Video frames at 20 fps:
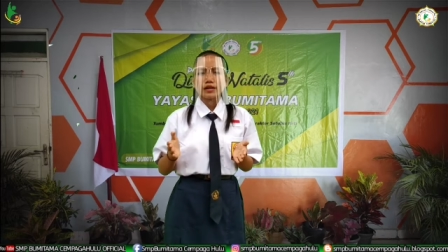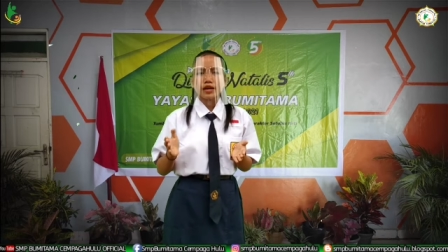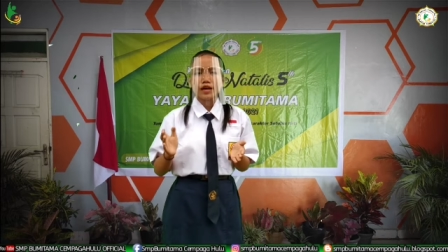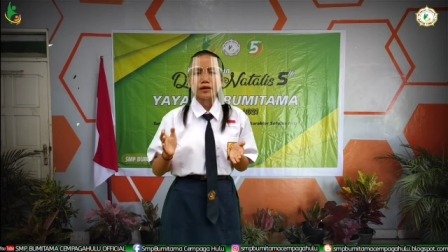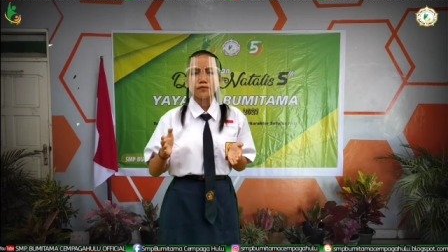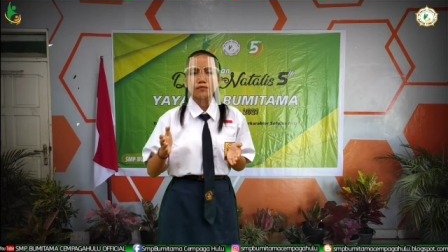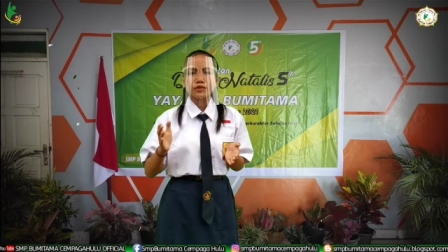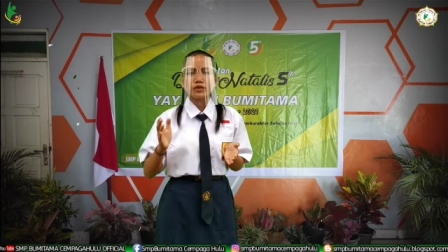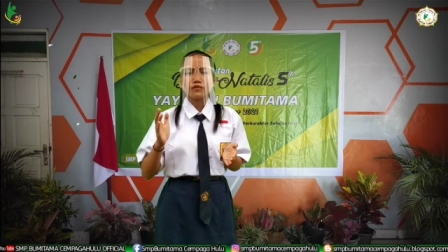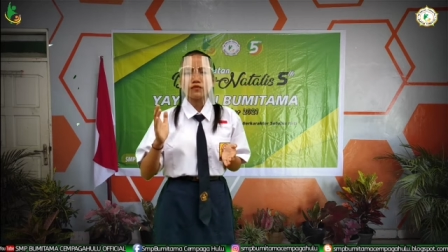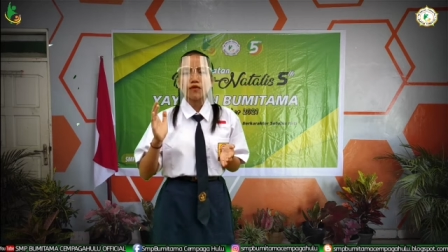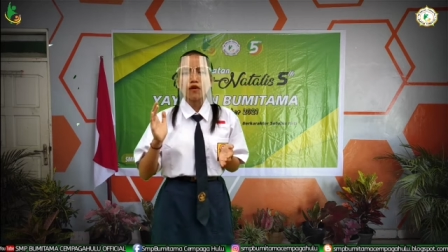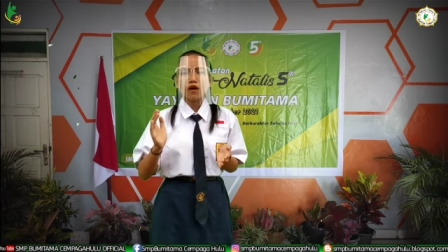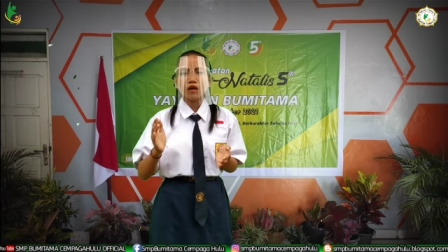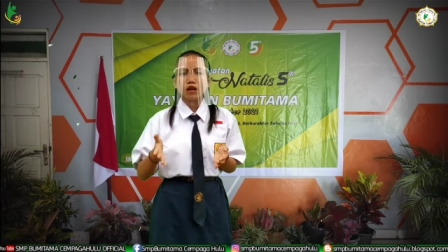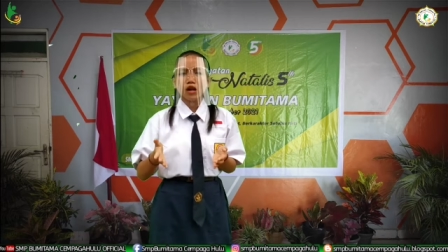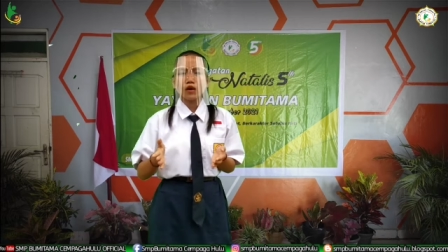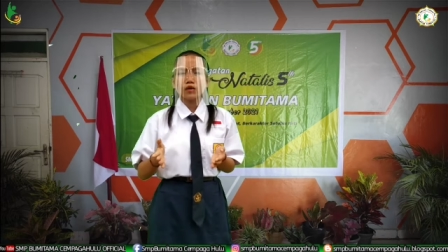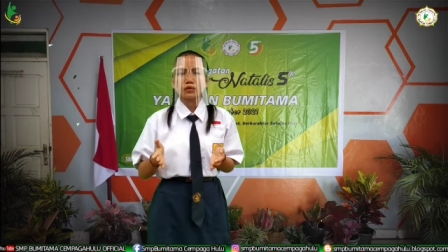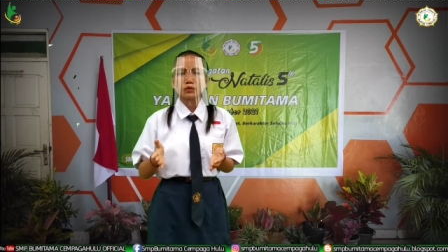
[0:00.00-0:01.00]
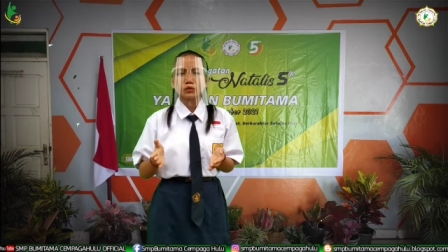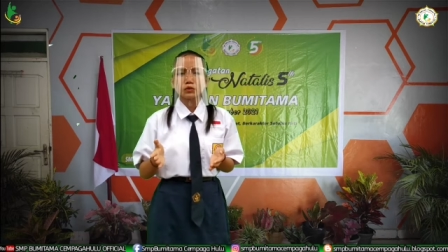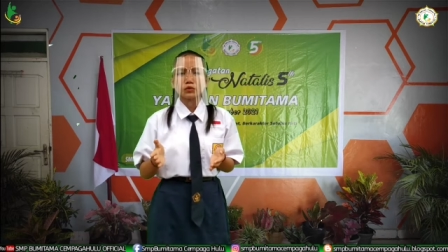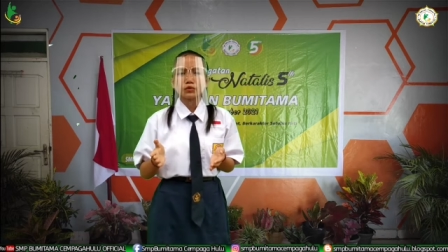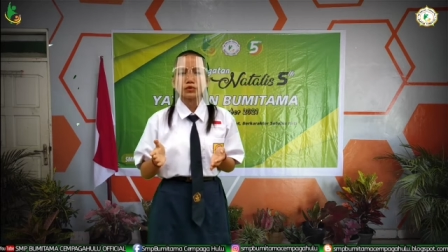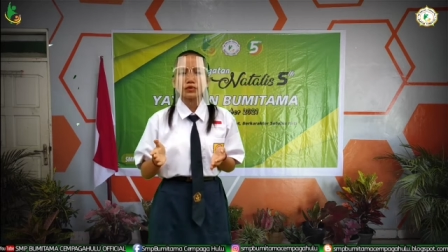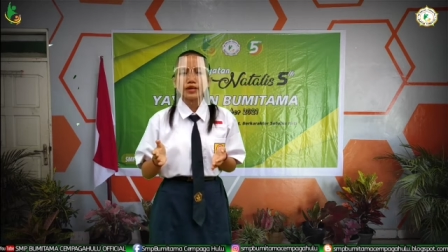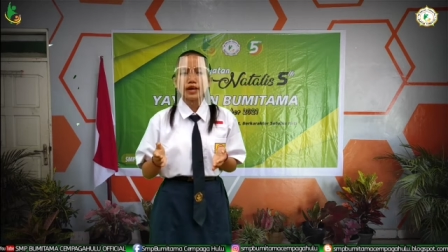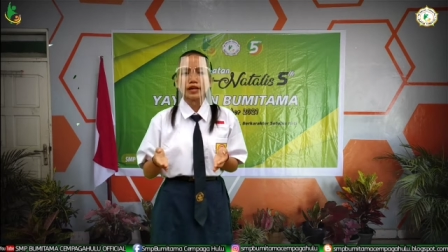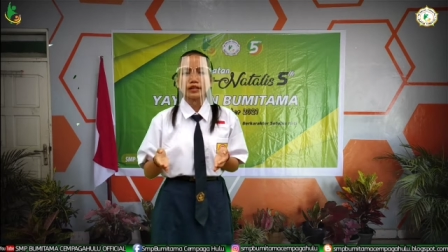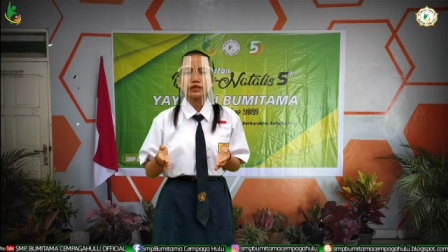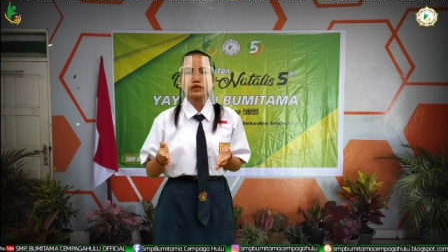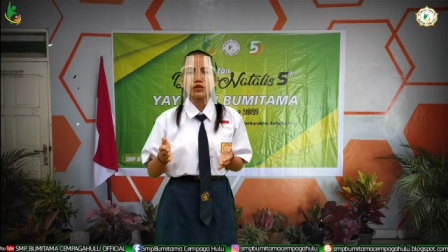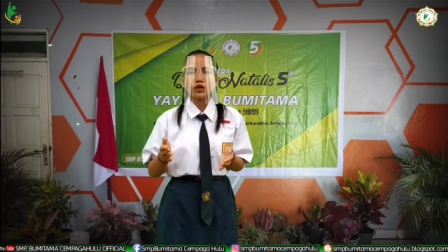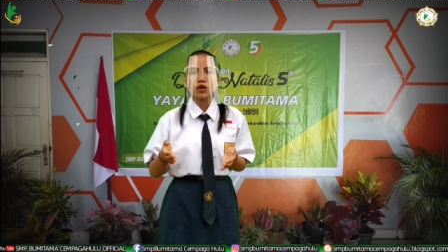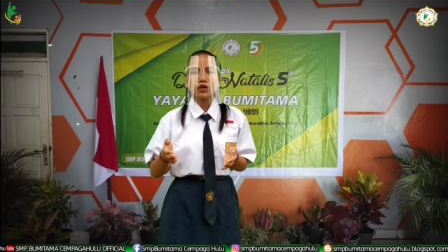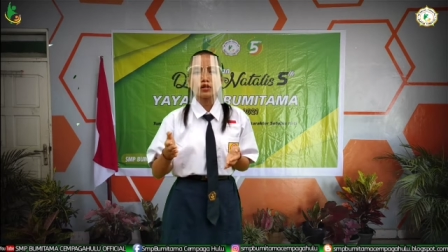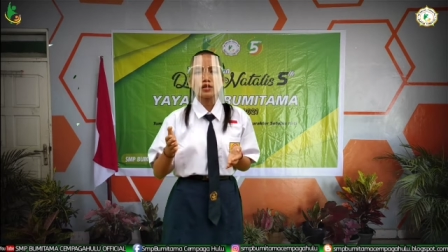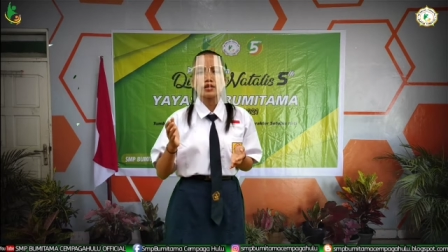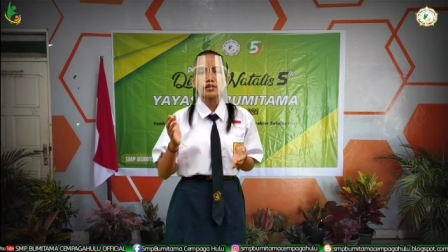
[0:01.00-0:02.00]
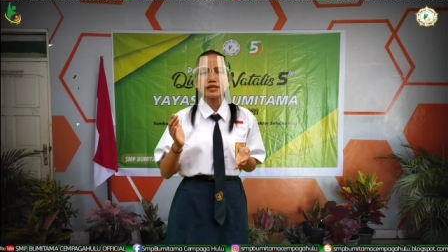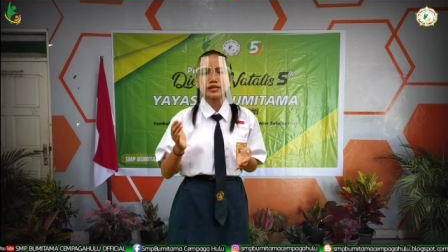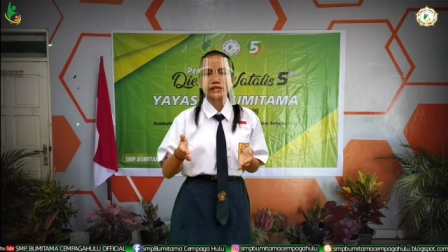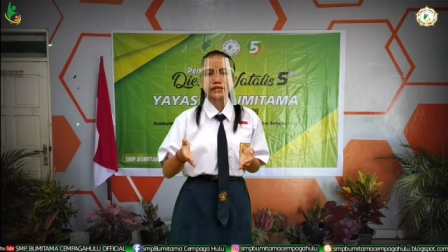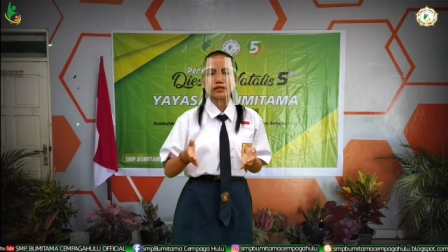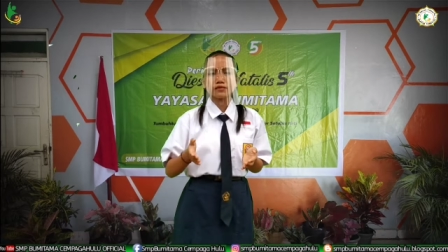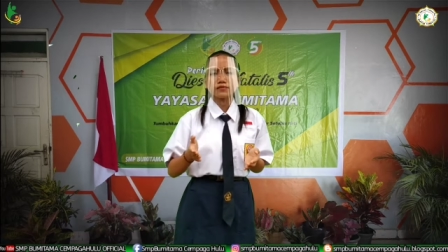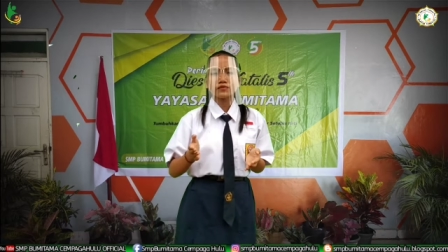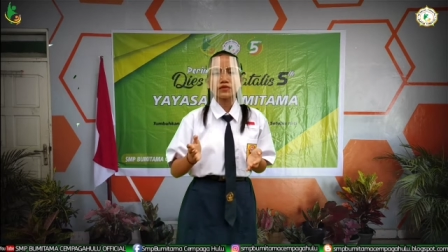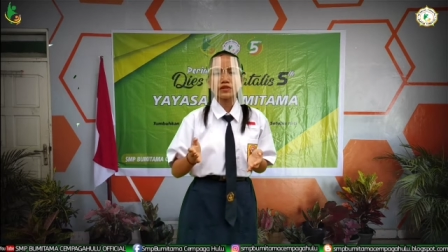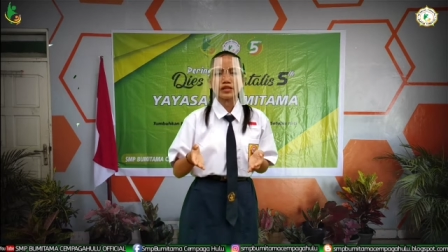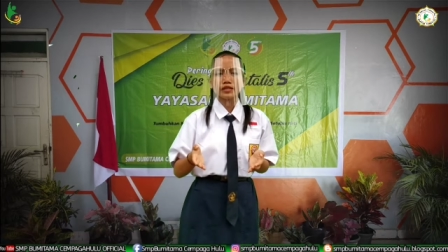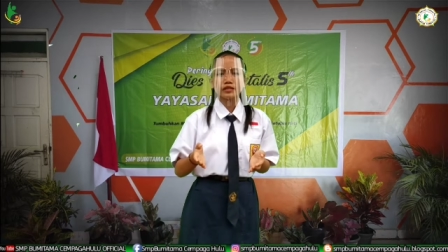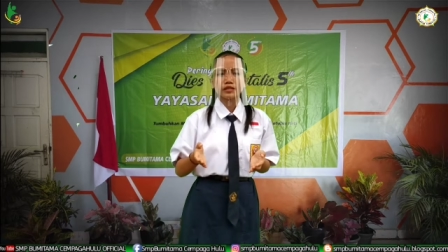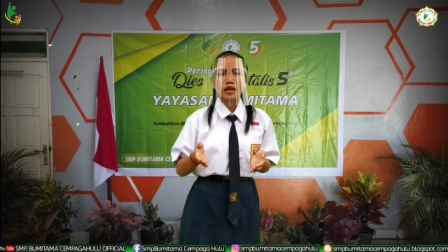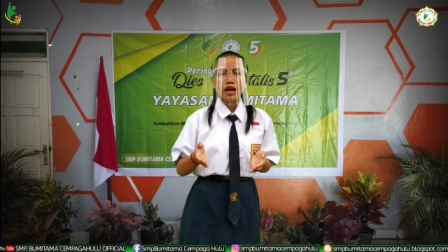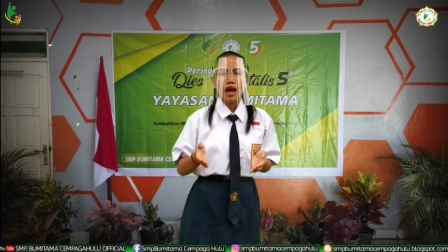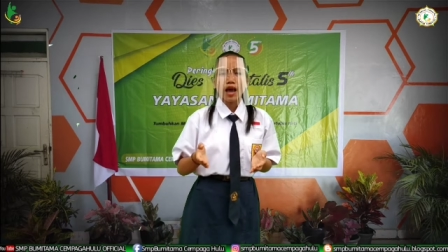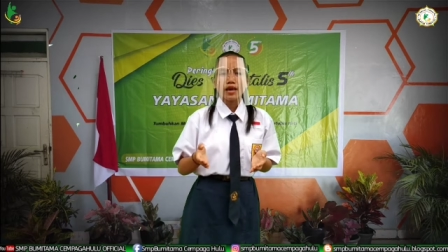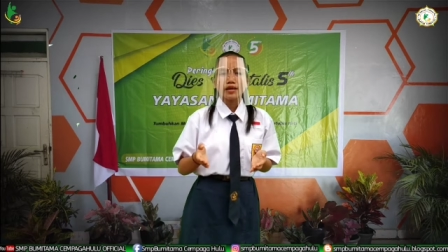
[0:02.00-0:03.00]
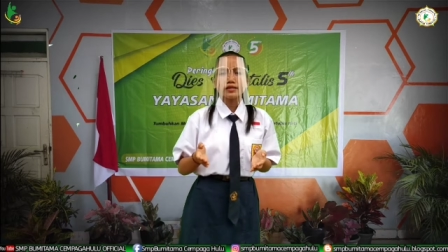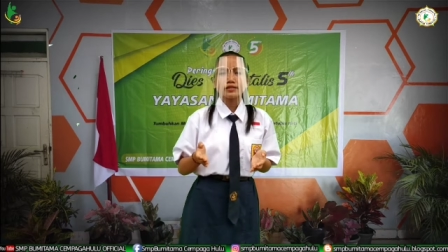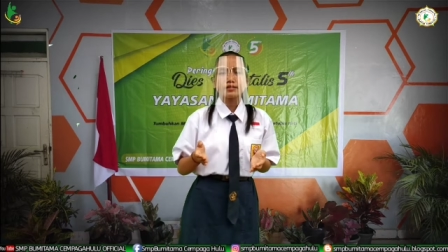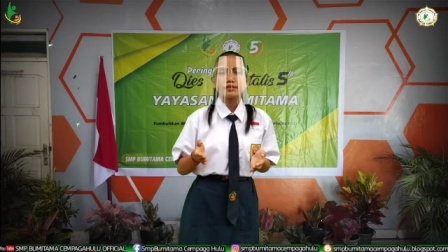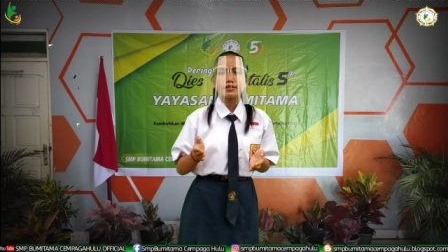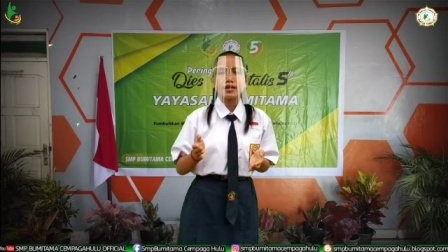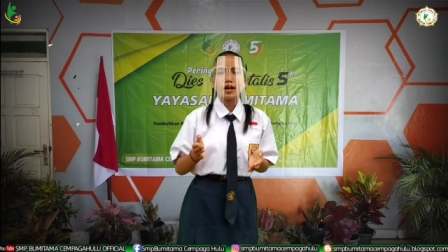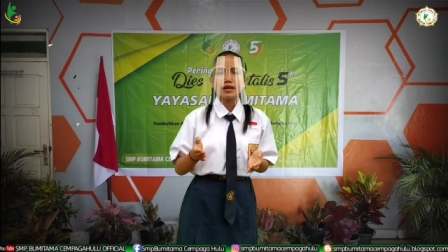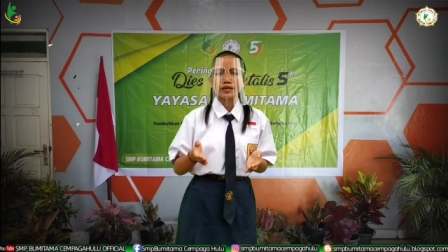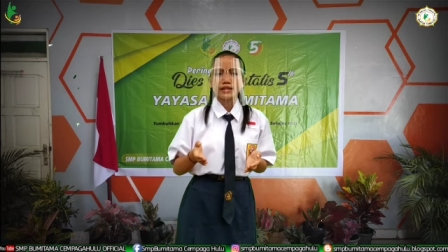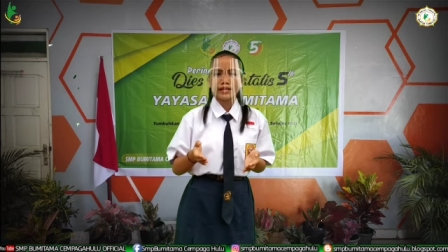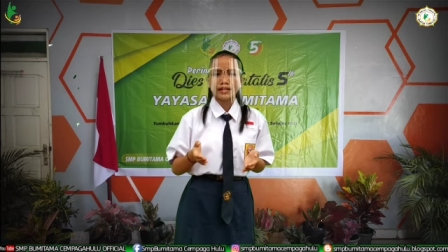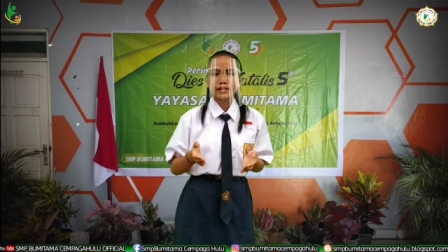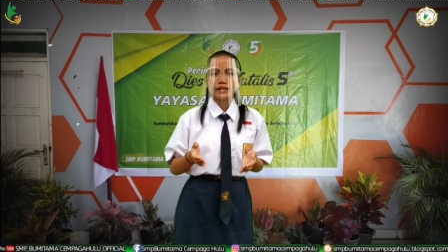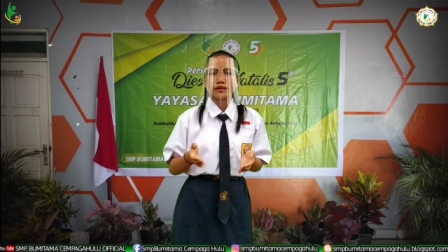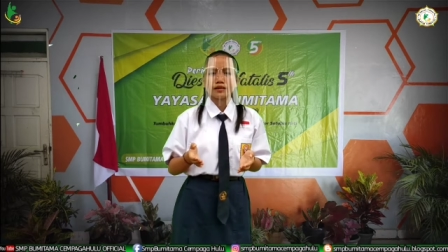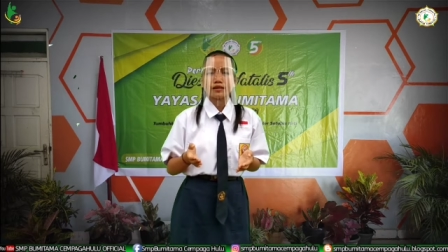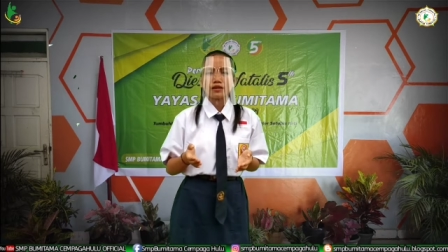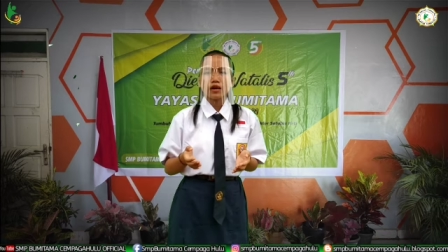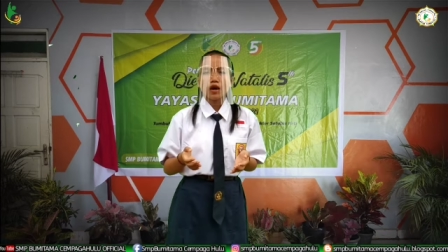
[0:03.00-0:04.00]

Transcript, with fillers: can be followed to get your hick spirit in studying,